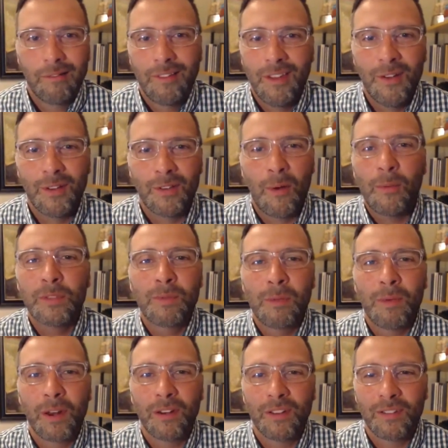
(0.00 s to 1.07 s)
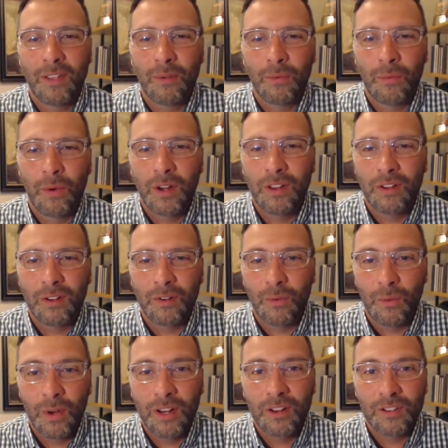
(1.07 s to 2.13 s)
"Now it'd almost be better to say, what are your
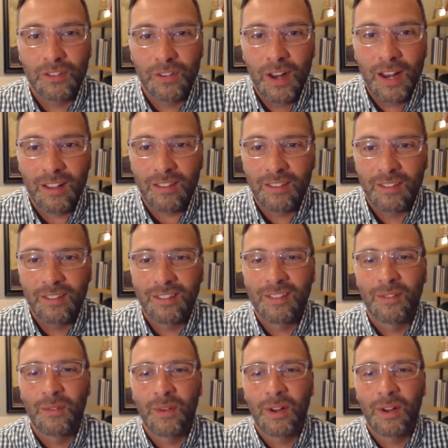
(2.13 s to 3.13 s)
what are your strengths? What